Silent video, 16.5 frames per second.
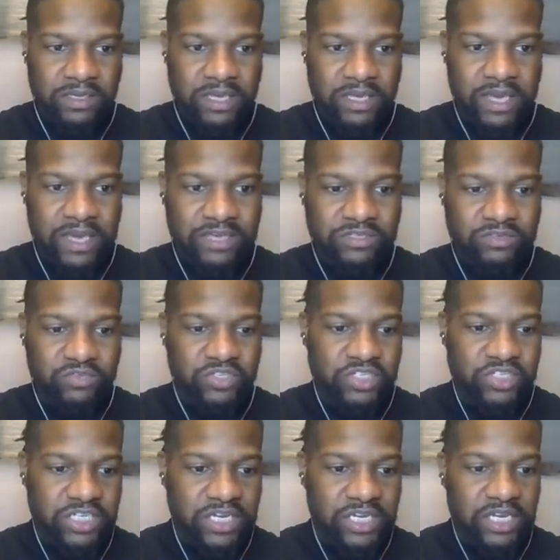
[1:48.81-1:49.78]
Okay, so
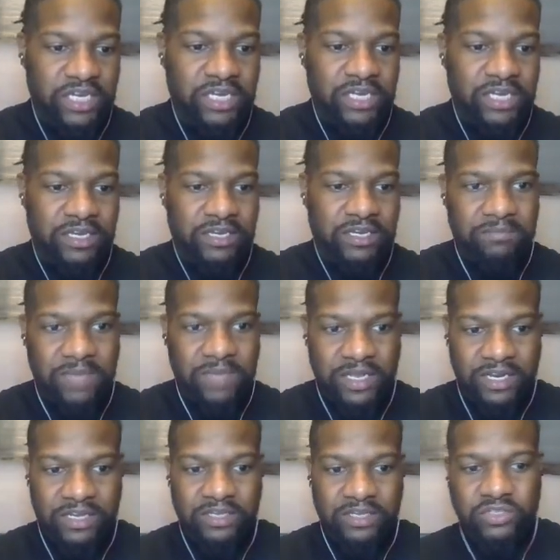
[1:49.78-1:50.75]
she
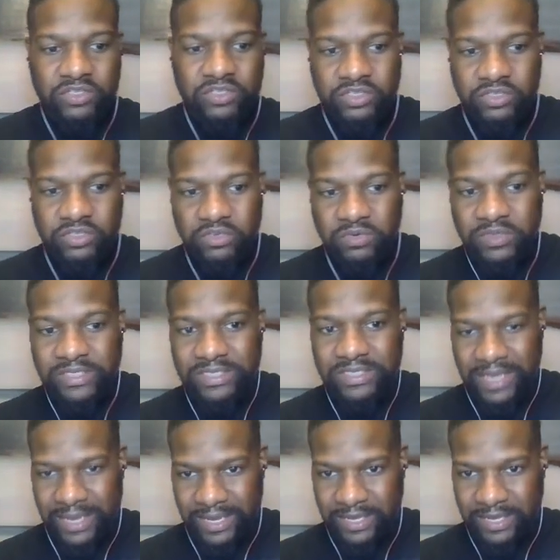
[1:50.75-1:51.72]
committed
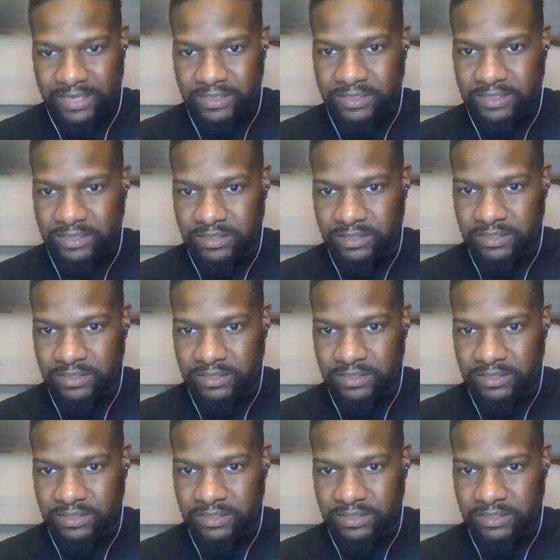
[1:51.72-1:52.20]
suicide.